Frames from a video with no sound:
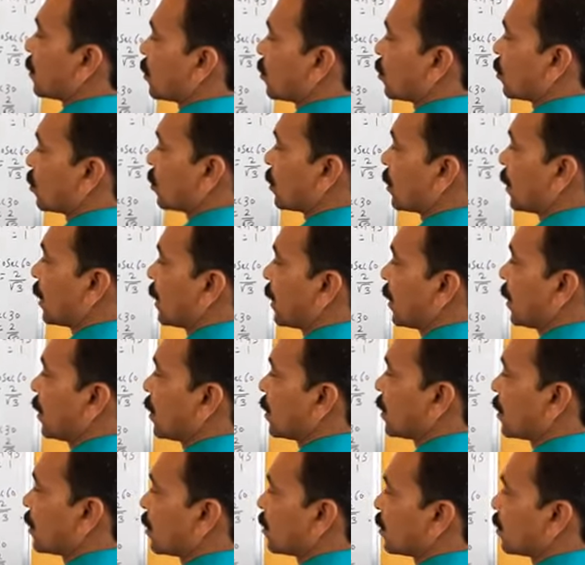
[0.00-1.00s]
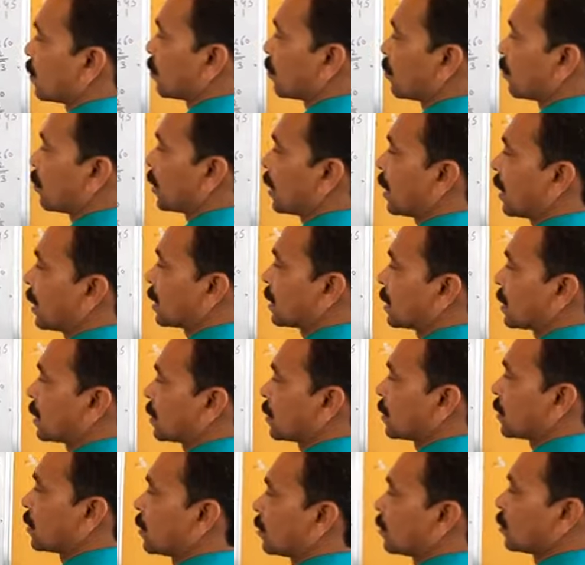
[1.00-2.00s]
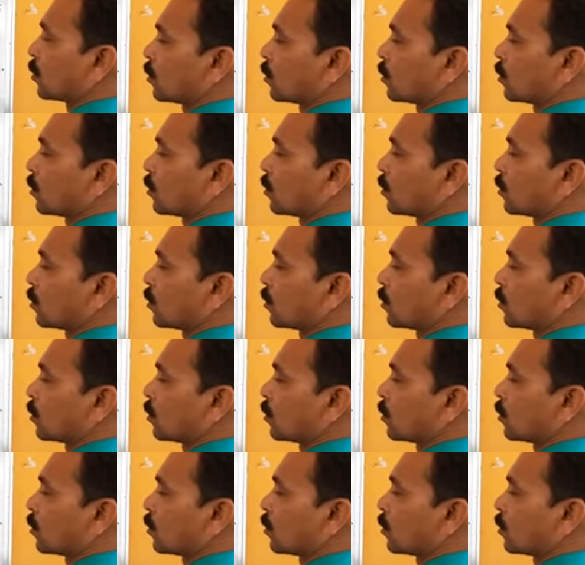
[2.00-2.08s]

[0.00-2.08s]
root 3 plus